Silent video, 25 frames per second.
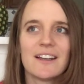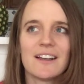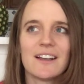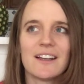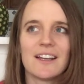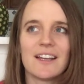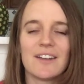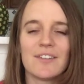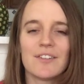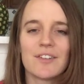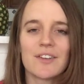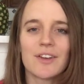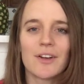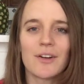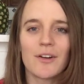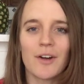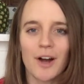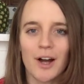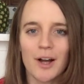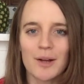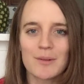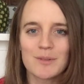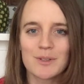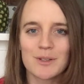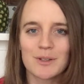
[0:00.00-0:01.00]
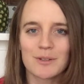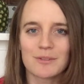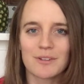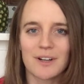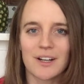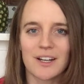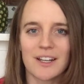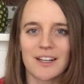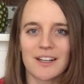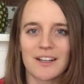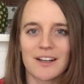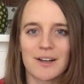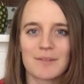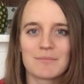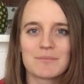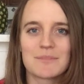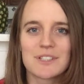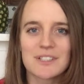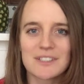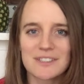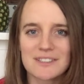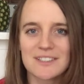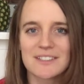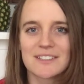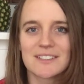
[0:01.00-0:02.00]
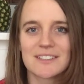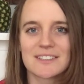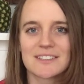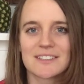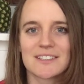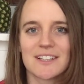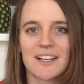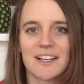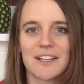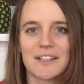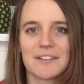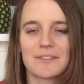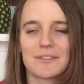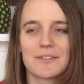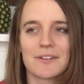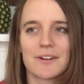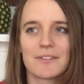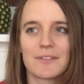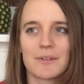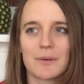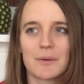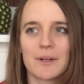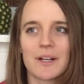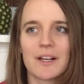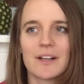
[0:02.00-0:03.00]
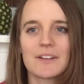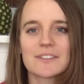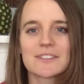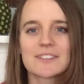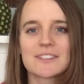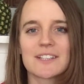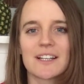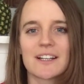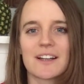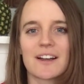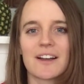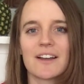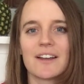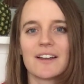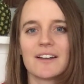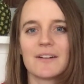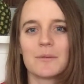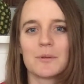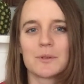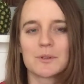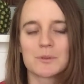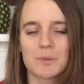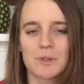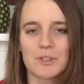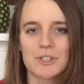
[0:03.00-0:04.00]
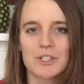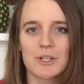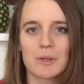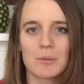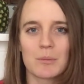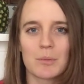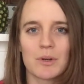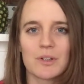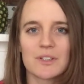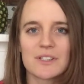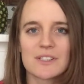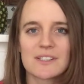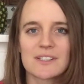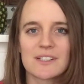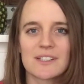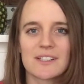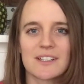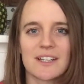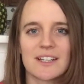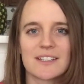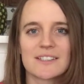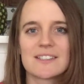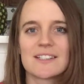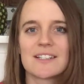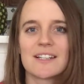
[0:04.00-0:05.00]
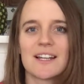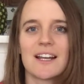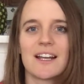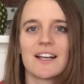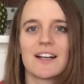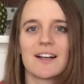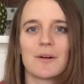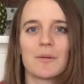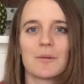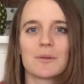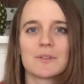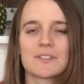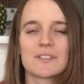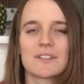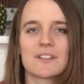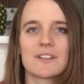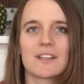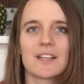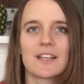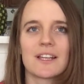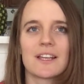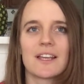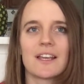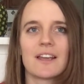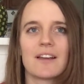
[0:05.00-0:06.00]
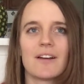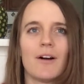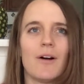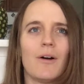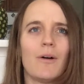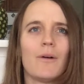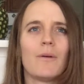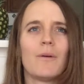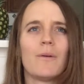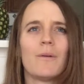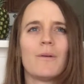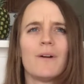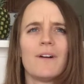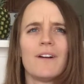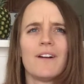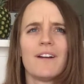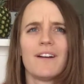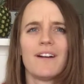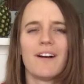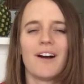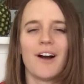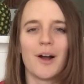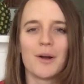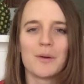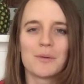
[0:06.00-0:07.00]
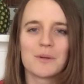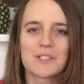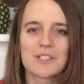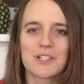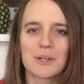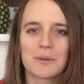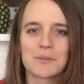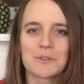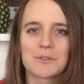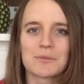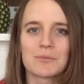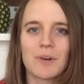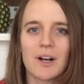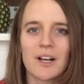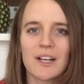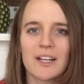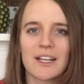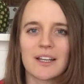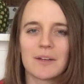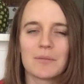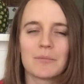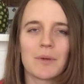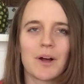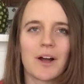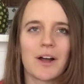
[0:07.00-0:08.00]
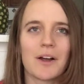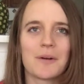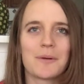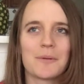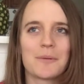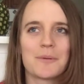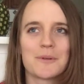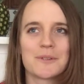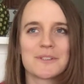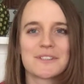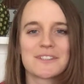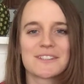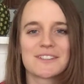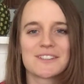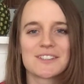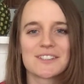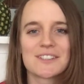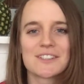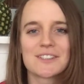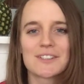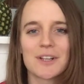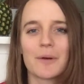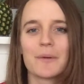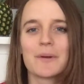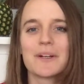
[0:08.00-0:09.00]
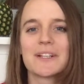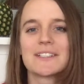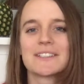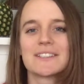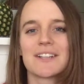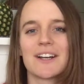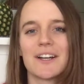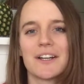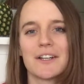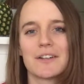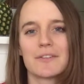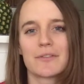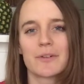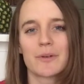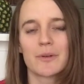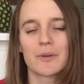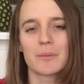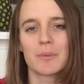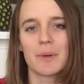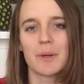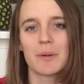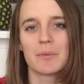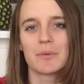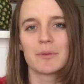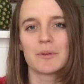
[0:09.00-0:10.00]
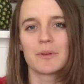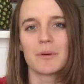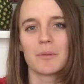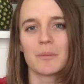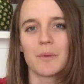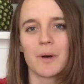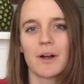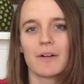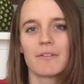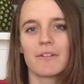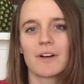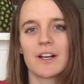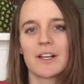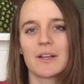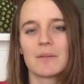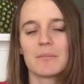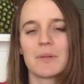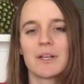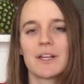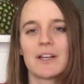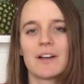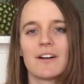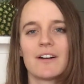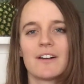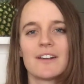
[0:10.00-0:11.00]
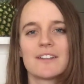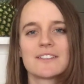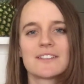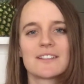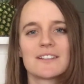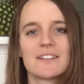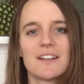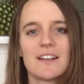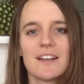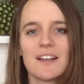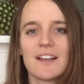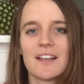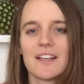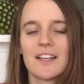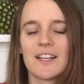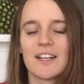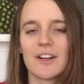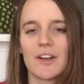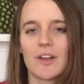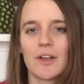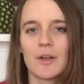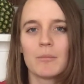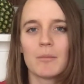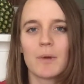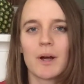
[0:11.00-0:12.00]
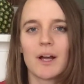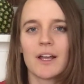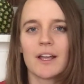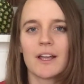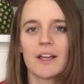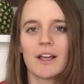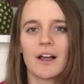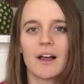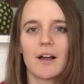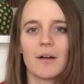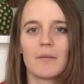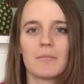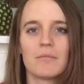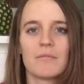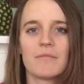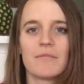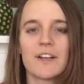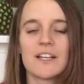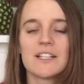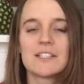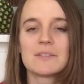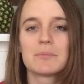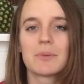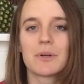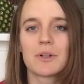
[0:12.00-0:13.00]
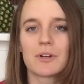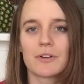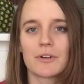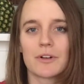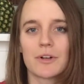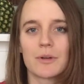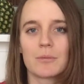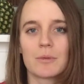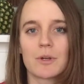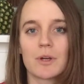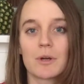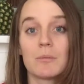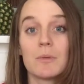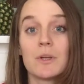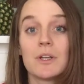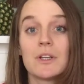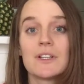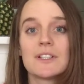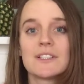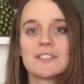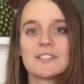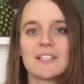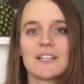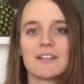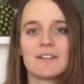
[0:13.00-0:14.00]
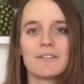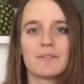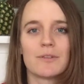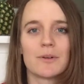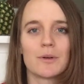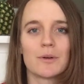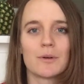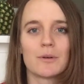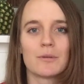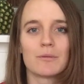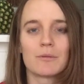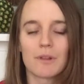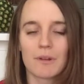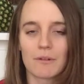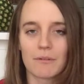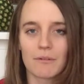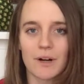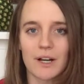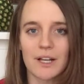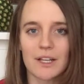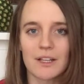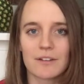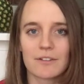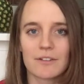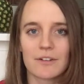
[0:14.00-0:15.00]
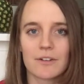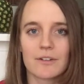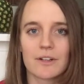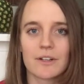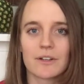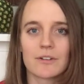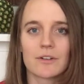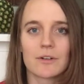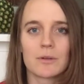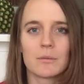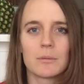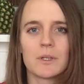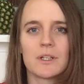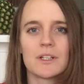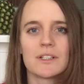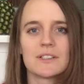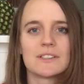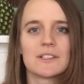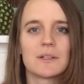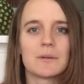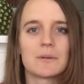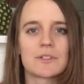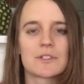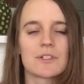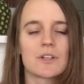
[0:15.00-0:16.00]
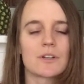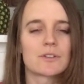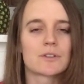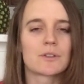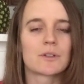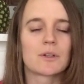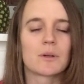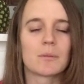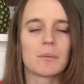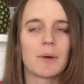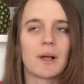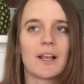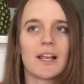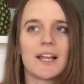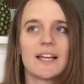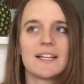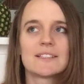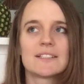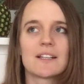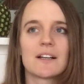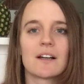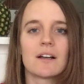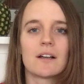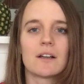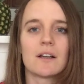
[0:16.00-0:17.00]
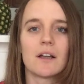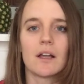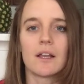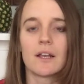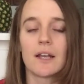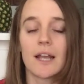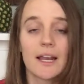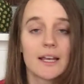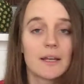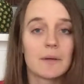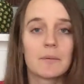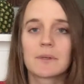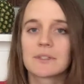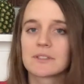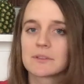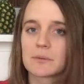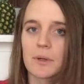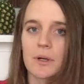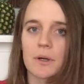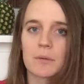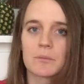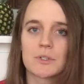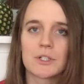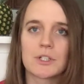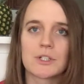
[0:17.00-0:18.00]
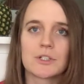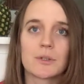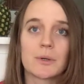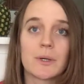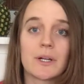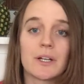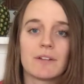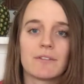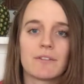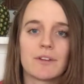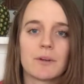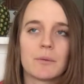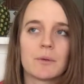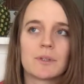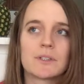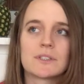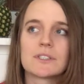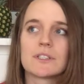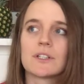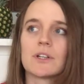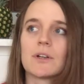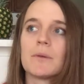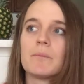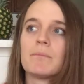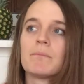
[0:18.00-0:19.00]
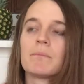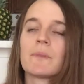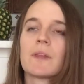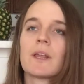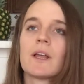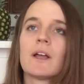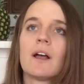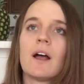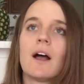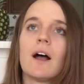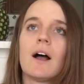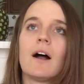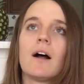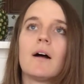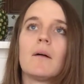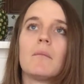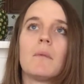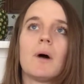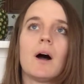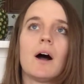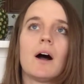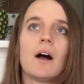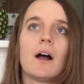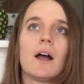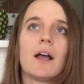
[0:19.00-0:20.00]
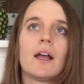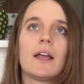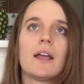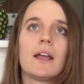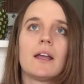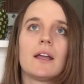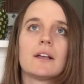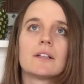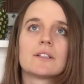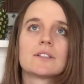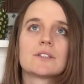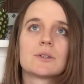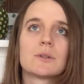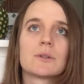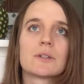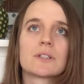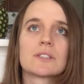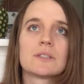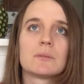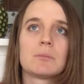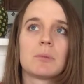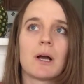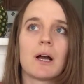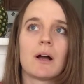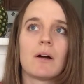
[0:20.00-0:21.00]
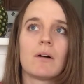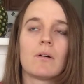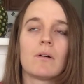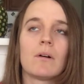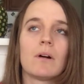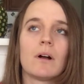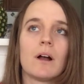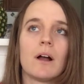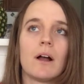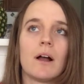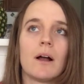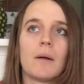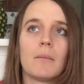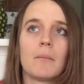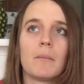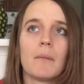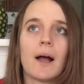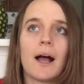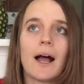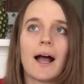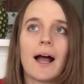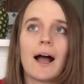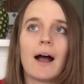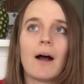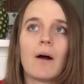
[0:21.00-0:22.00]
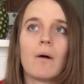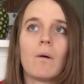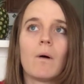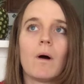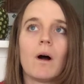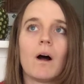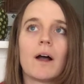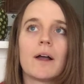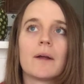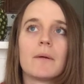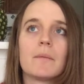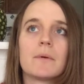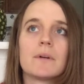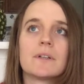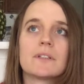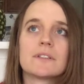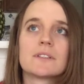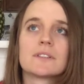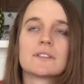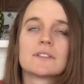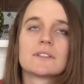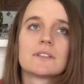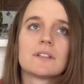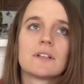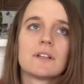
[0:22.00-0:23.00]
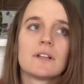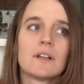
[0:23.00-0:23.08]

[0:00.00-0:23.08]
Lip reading: even though I'm not running, I'm just as excited for everyone else. Like, I was watching Boston yesterday and I wasn't thinking, oh, I wish I was running, but I was so excited for the people that were running PRs. And, in my Facebook group community for the Running for Real community, which I'll talk about later, and anyone's welcome to join if you want to, I talked about how I was